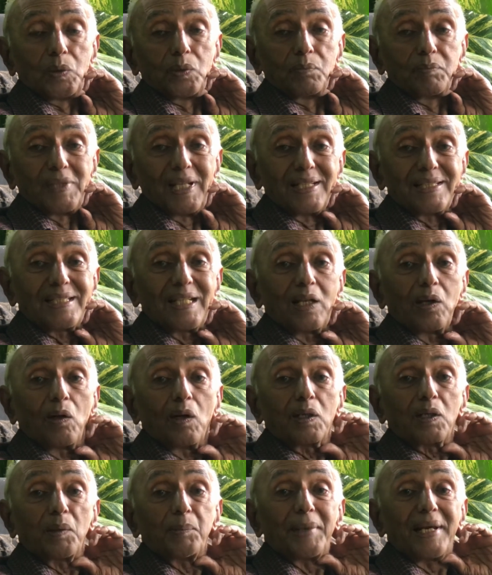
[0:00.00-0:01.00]
There's an
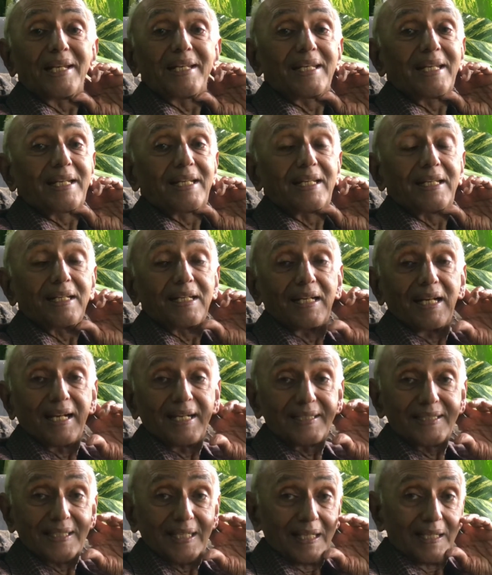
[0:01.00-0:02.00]
automatic
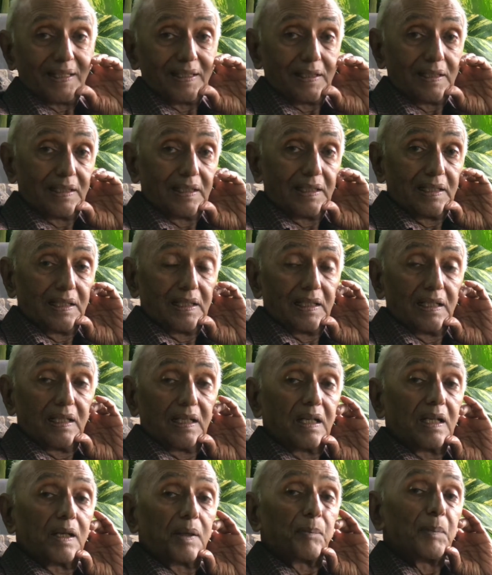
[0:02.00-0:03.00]
connection.
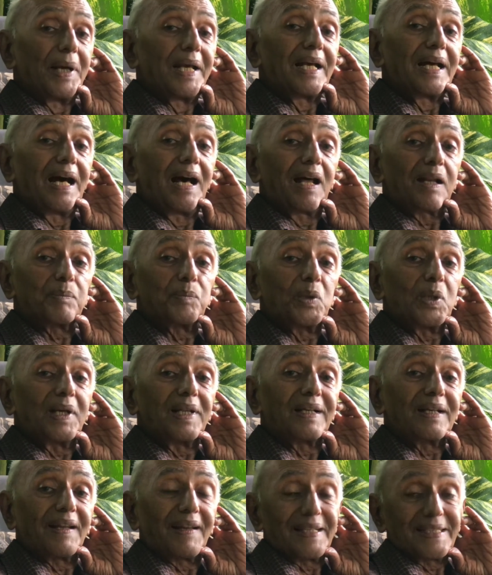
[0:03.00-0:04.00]
By harmonic
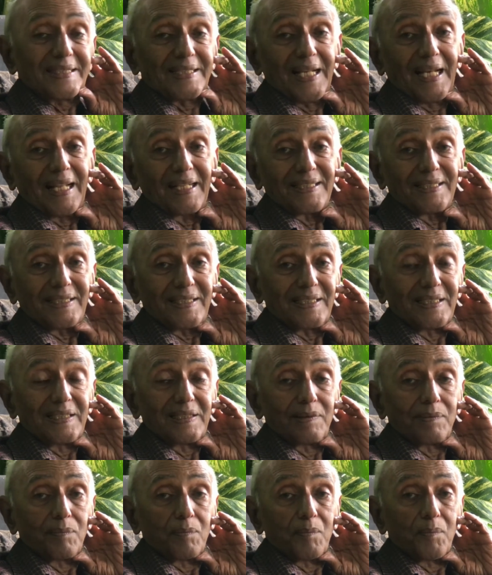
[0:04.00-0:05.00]
resonance,
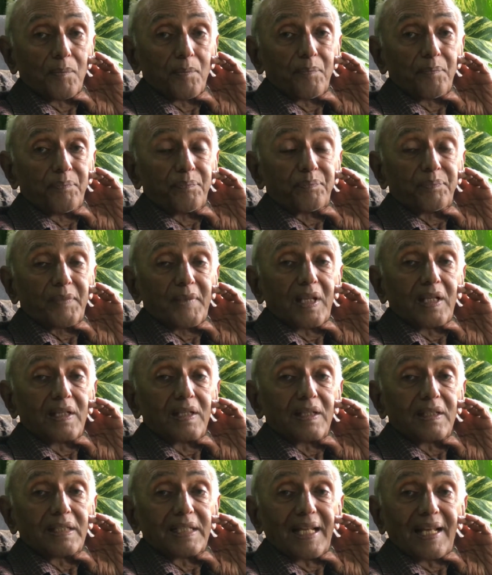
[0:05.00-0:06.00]

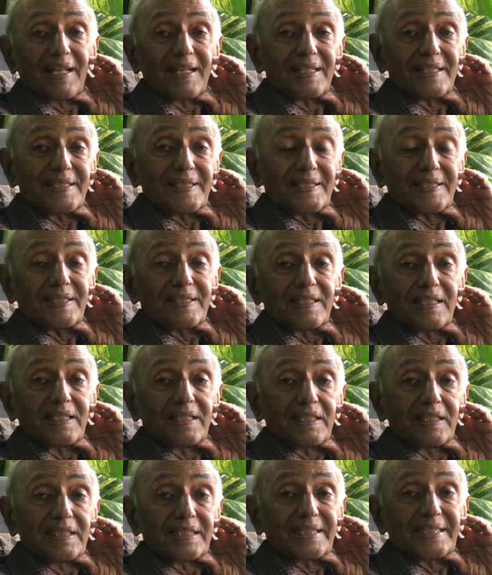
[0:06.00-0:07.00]
there is
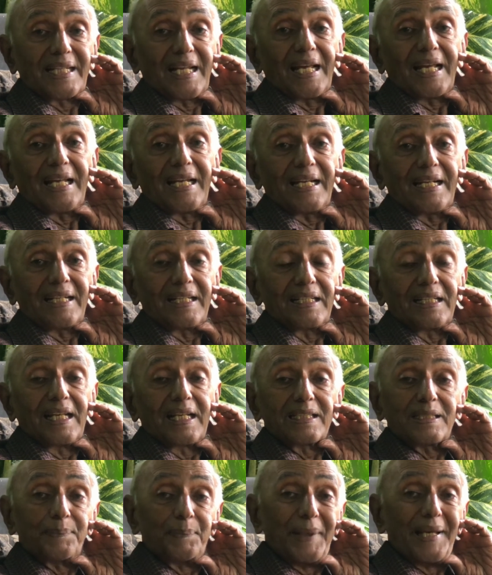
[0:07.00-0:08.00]
shared
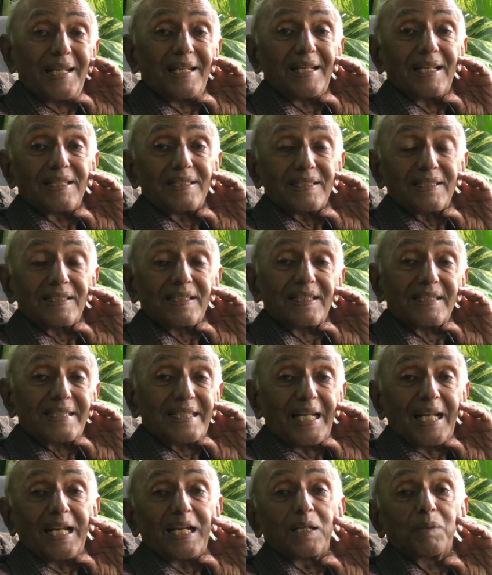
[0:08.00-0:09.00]
experience,
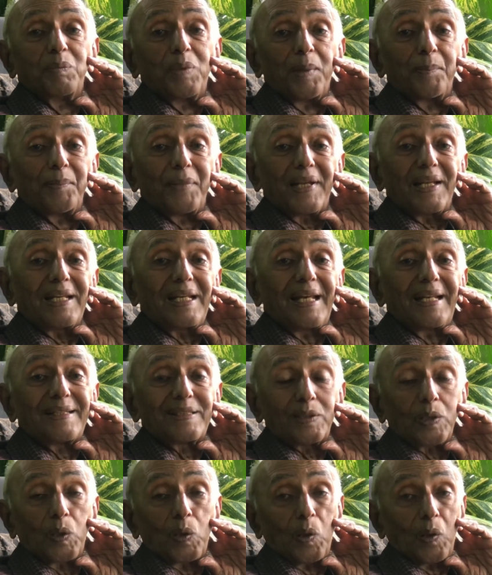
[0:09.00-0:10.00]
shared memory, and
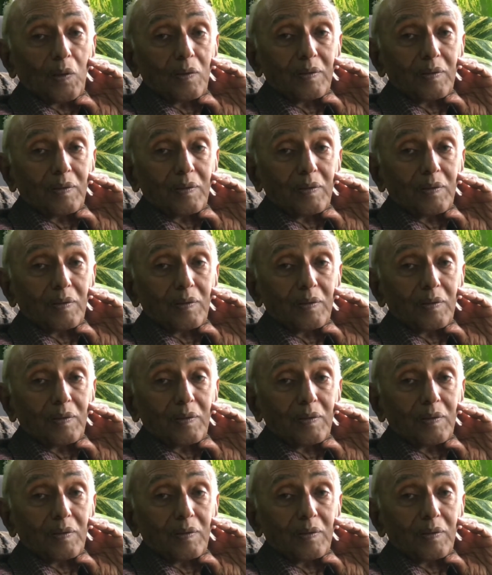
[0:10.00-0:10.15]
so on.